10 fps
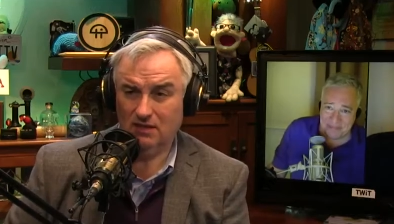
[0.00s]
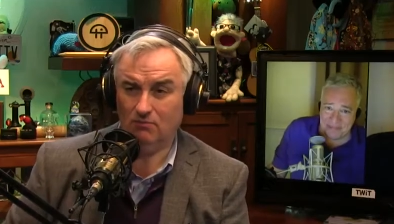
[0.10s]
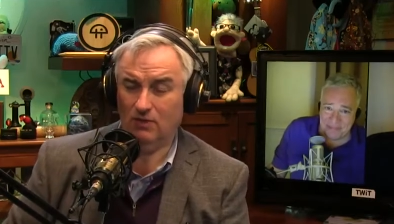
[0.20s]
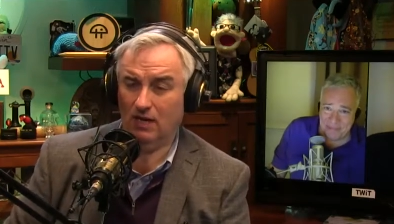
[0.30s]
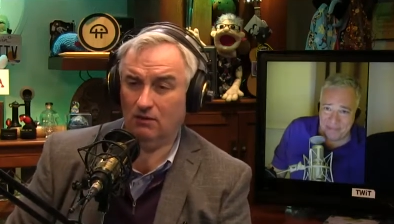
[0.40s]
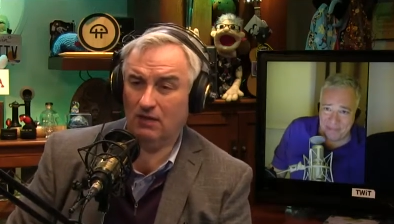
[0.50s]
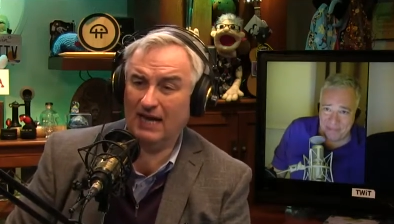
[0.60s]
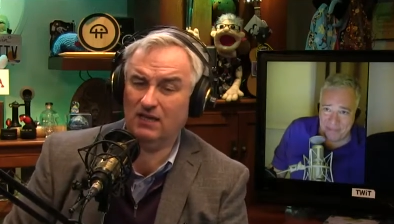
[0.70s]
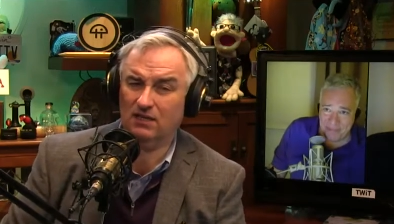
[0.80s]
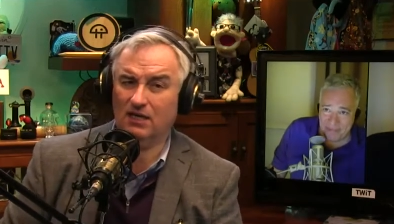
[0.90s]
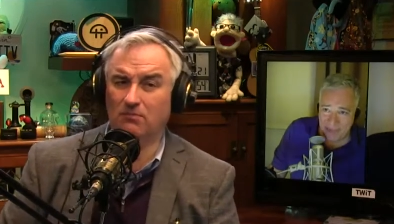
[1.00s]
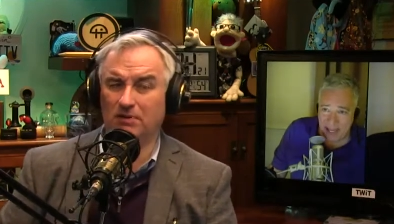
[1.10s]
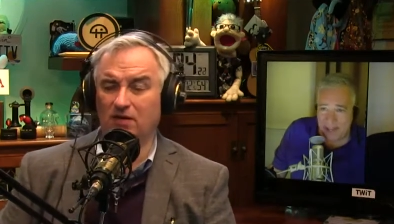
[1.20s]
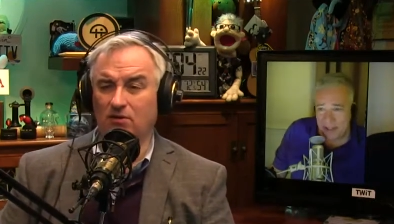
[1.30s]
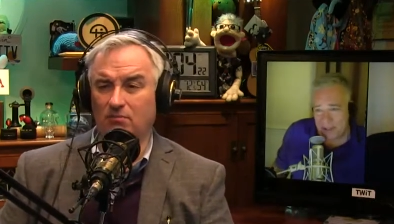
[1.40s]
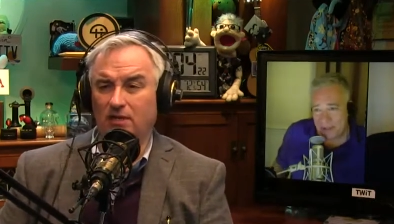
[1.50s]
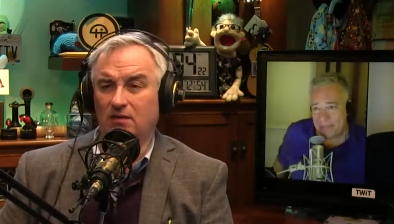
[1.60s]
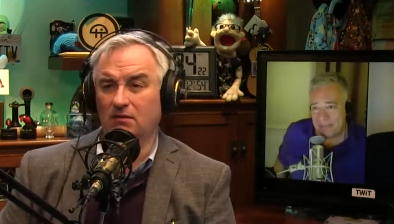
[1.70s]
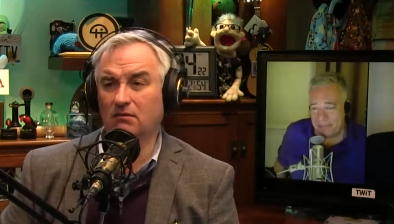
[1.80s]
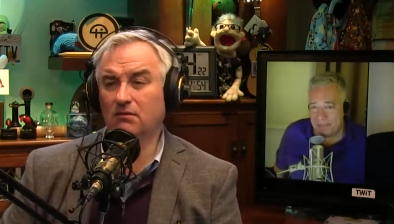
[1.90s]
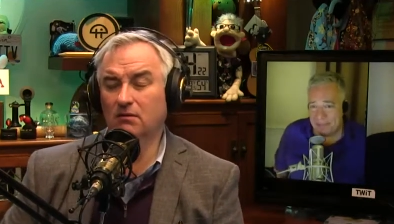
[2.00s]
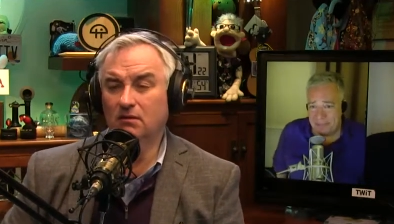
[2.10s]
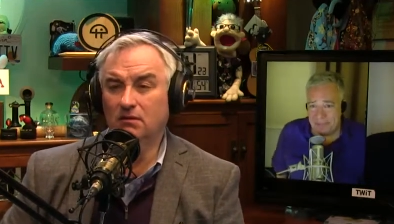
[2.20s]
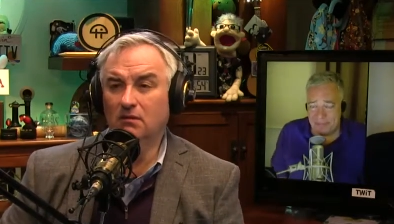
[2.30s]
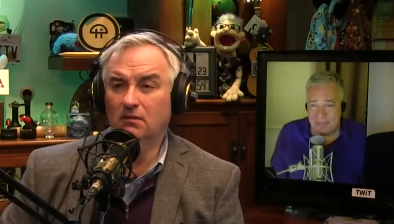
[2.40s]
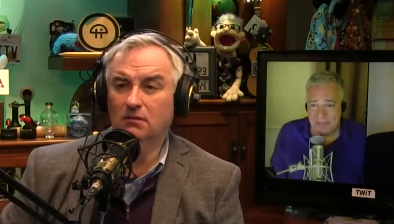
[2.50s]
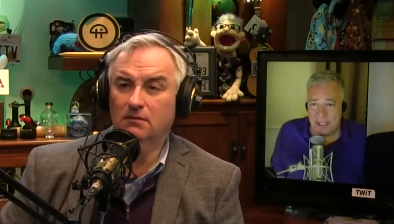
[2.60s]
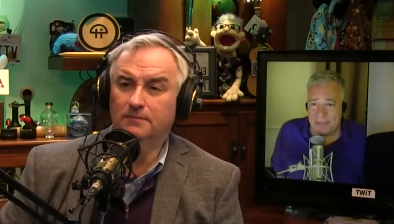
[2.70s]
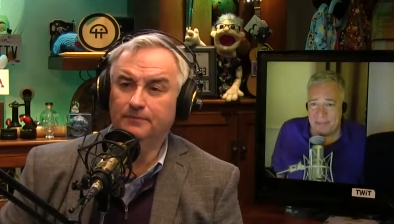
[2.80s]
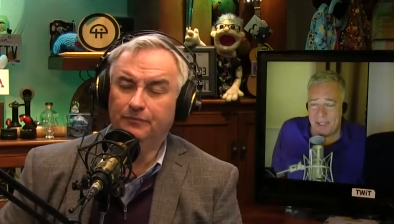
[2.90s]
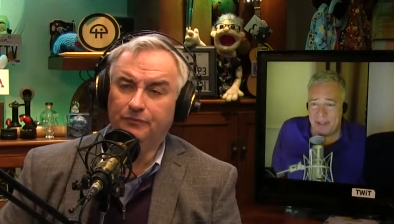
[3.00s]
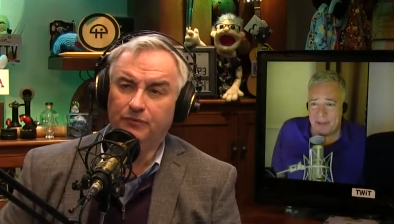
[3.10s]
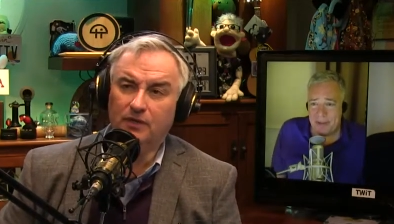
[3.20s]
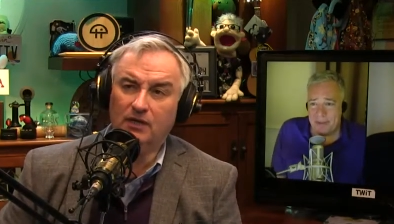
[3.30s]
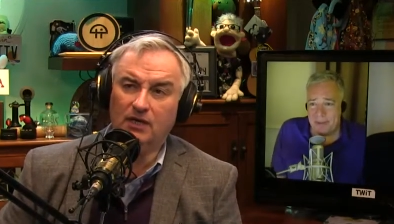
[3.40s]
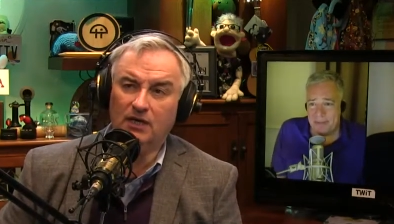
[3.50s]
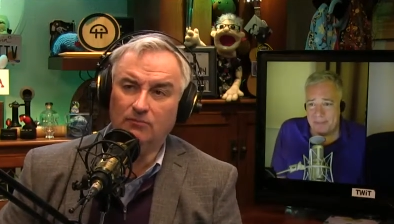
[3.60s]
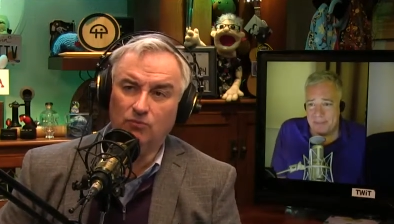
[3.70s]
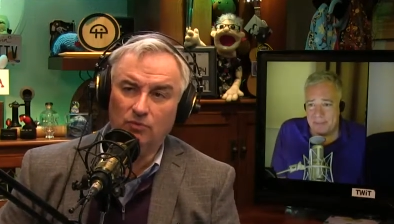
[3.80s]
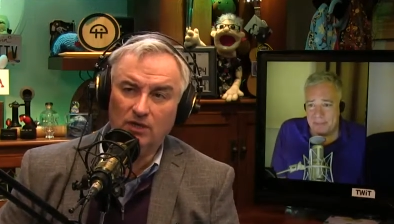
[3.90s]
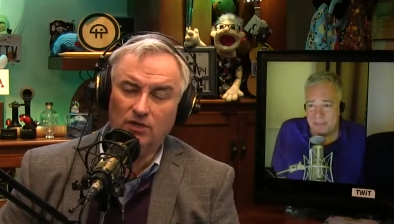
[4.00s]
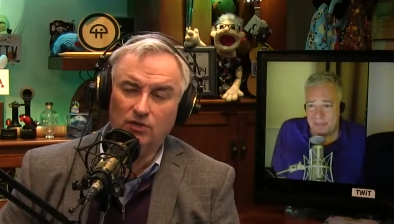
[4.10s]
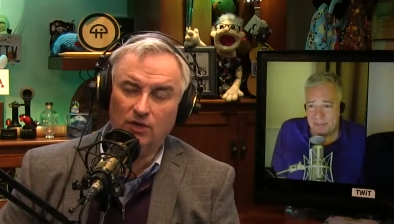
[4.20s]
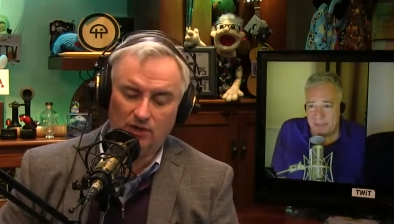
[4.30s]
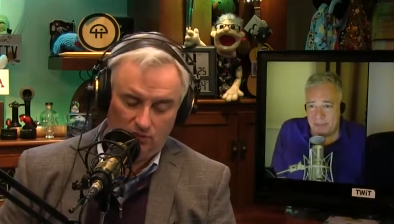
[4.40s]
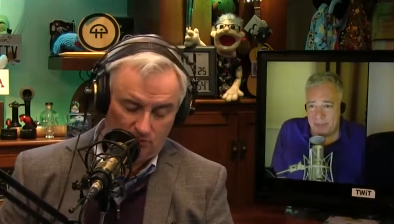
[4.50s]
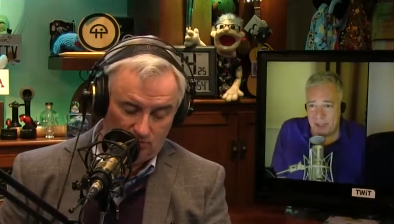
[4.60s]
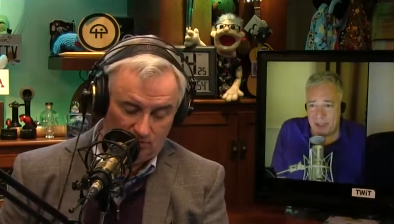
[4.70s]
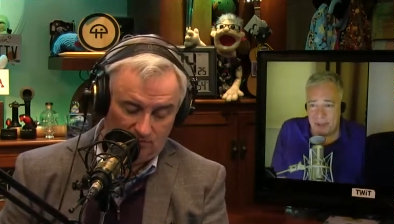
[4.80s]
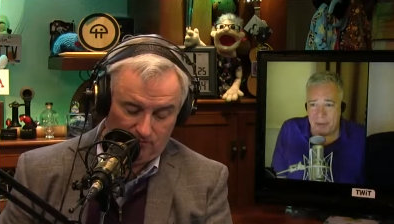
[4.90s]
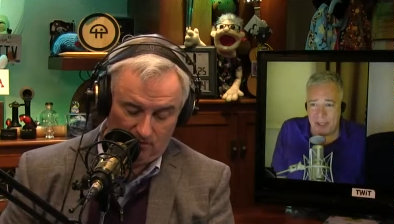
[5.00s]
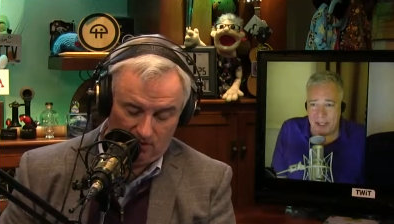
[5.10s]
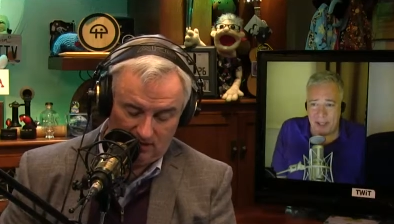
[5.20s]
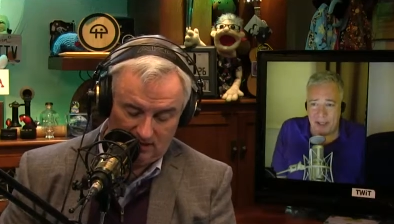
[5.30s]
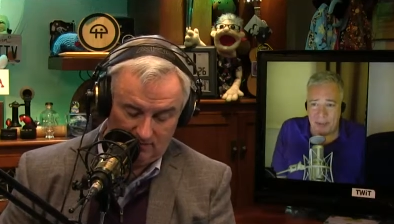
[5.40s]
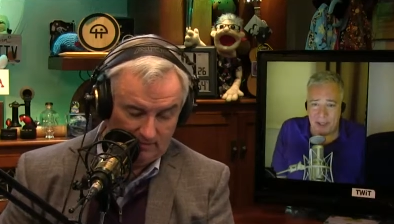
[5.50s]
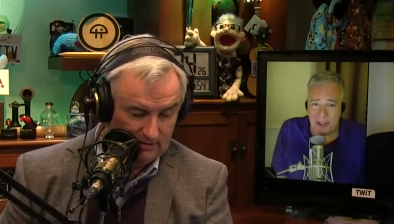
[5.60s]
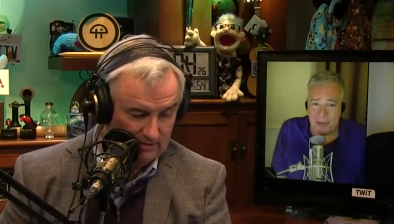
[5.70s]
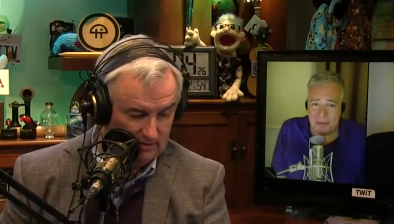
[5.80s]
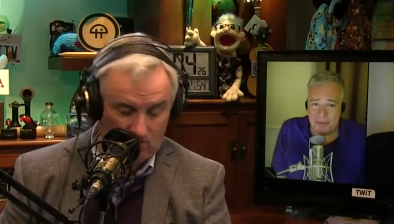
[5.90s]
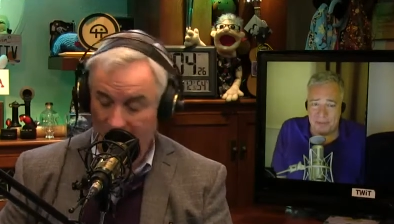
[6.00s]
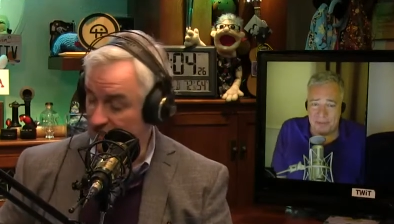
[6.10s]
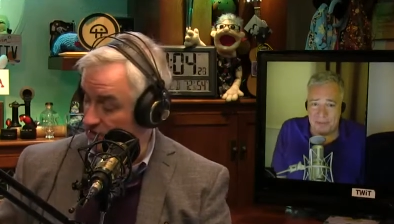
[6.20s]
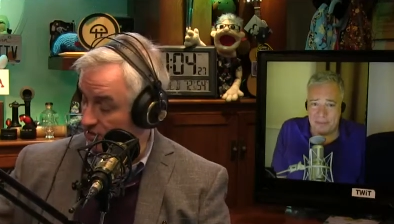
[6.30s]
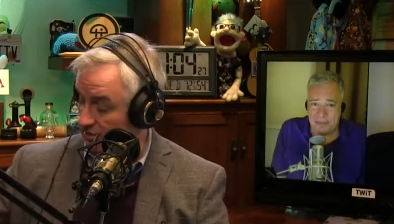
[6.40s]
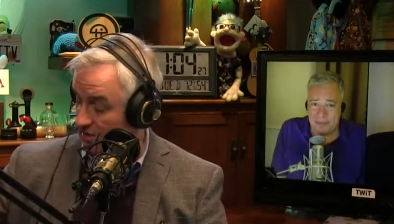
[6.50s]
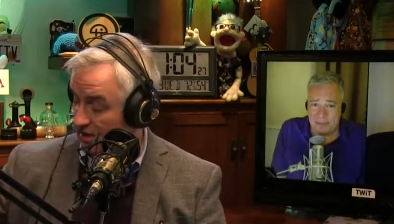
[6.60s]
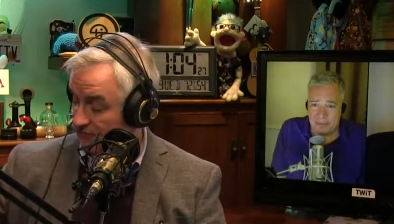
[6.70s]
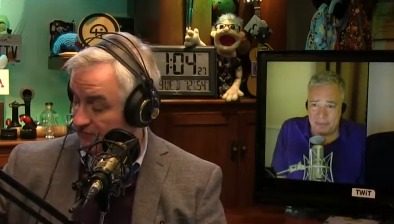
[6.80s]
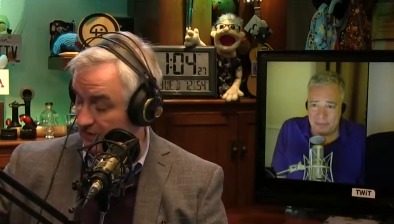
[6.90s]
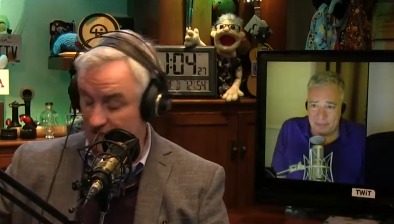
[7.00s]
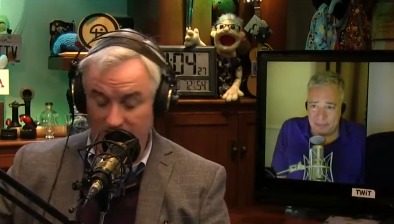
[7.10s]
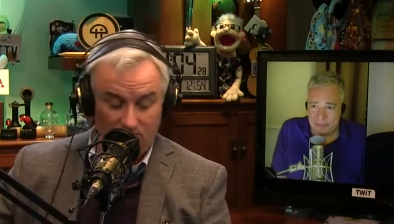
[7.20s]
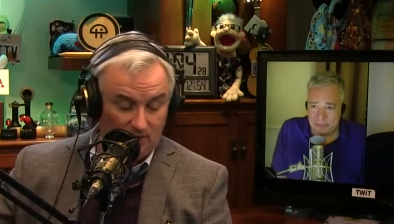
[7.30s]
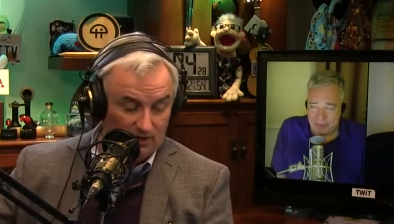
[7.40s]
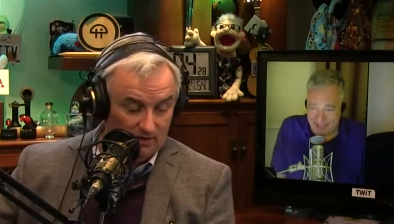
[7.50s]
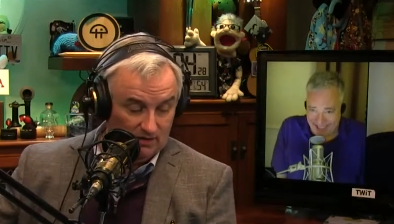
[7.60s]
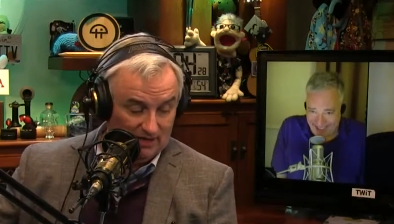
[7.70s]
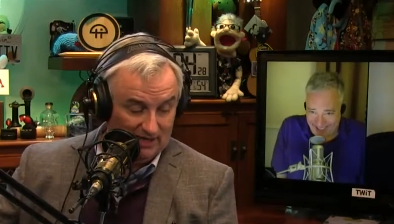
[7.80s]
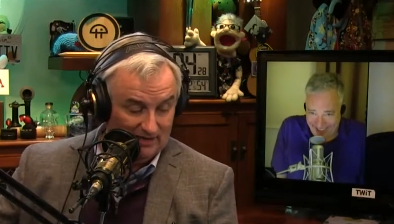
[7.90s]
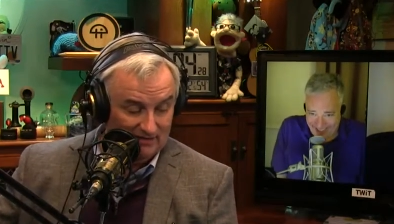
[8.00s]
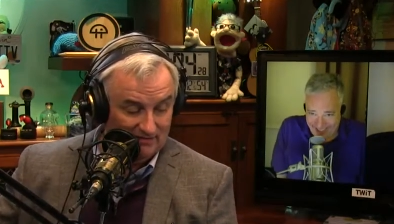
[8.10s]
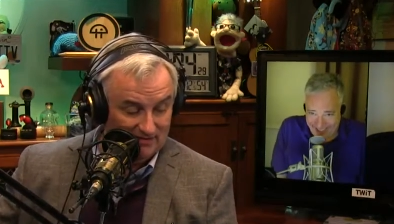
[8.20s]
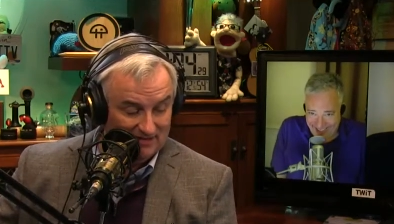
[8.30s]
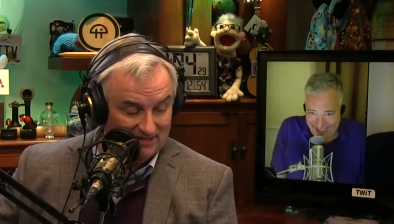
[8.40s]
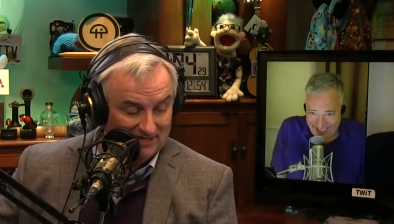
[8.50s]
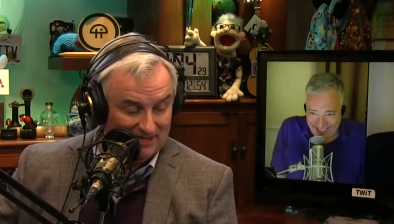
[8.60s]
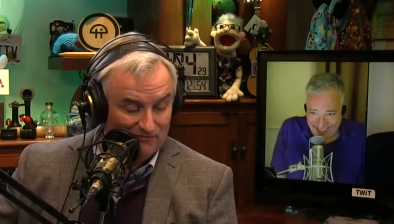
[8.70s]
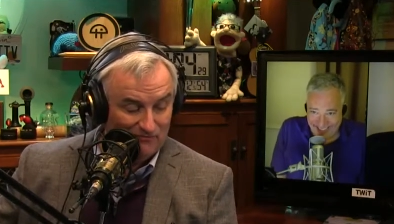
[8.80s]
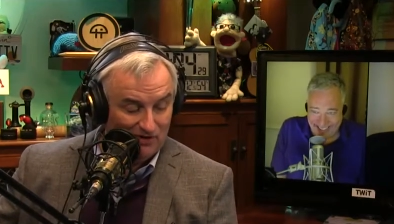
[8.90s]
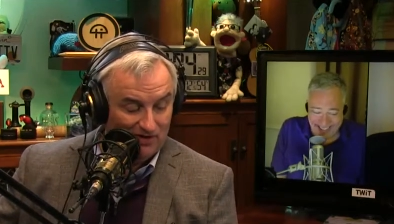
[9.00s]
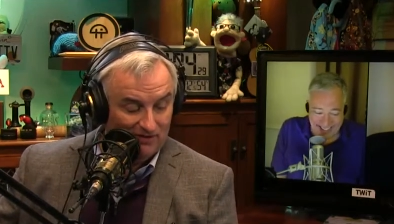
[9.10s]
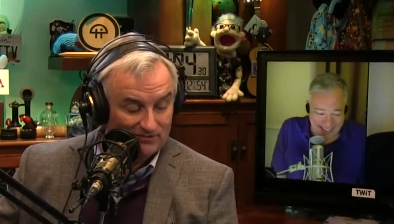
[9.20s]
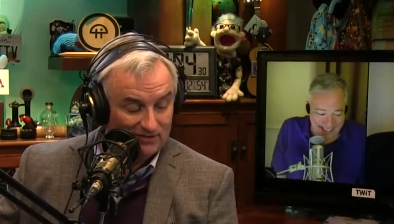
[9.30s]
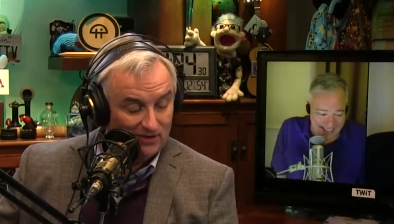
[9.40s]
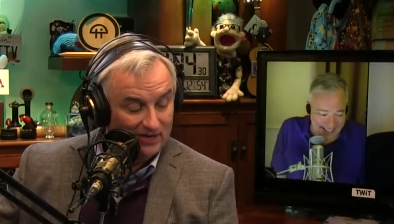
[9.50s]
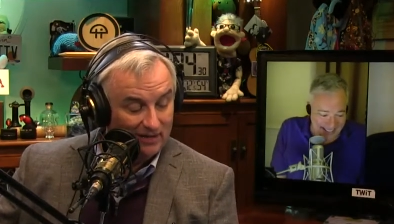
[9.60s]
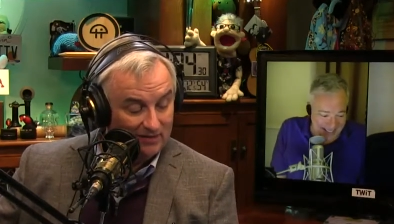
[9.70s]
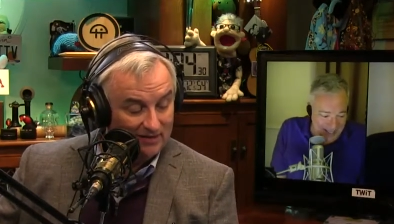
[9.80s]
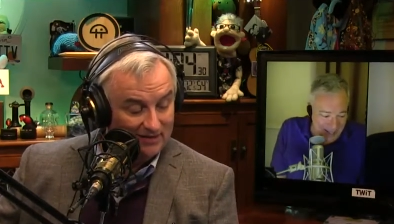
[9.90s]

Speaker 1: and and likely to get I better so. and better. Yeah, I think so. Too. Um, you know, I used jo, for a long time. Oh, I turned her off. I didn't want her to get. oh, sorry. Get involved. Go ahead.